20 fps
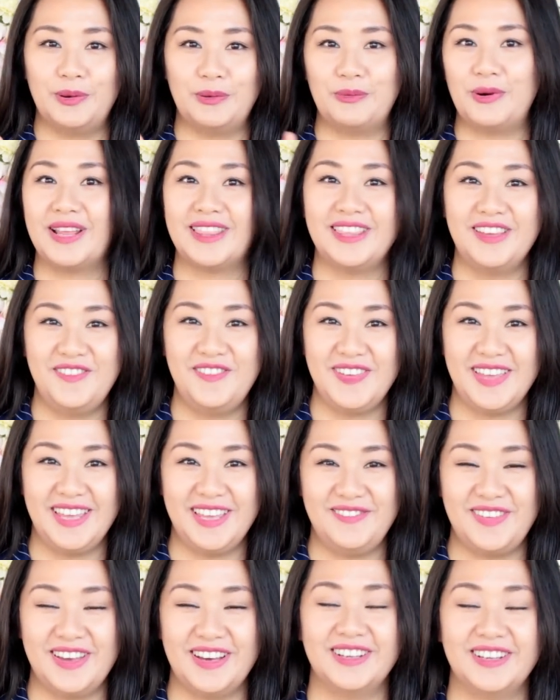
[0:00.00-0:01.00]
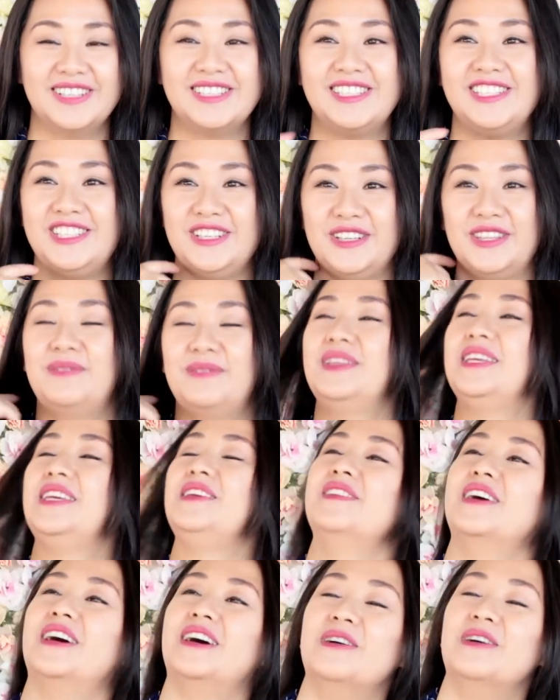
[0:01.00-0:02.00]
write them emails, shoot them an
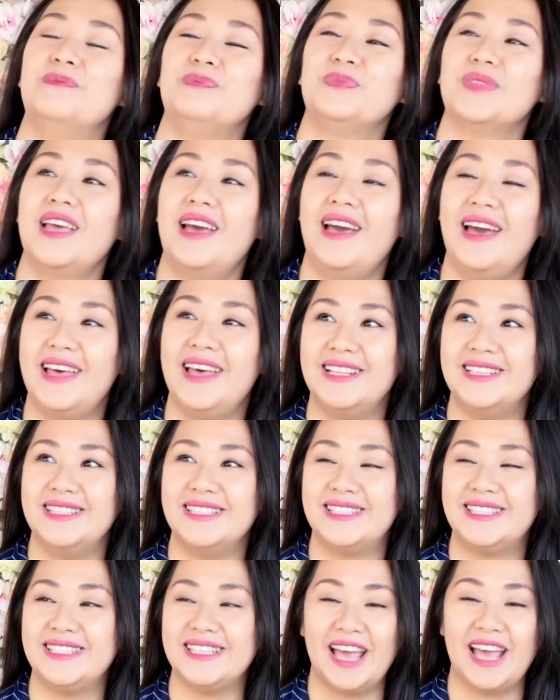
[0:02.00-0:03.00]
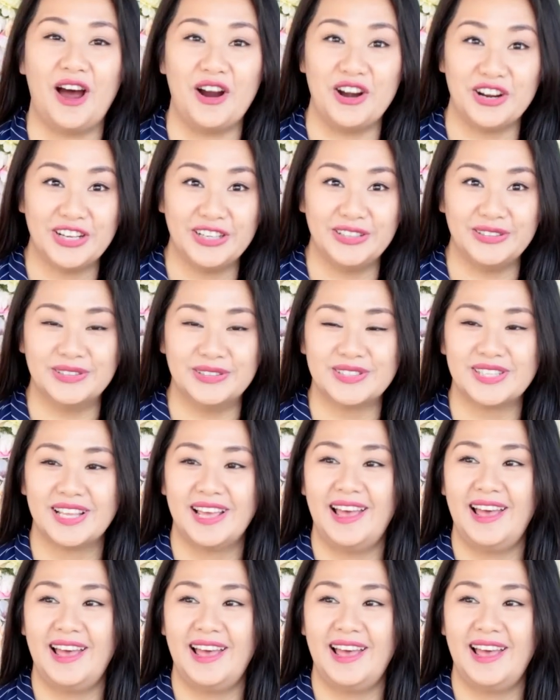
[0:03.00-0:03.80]
email, and see how it goes.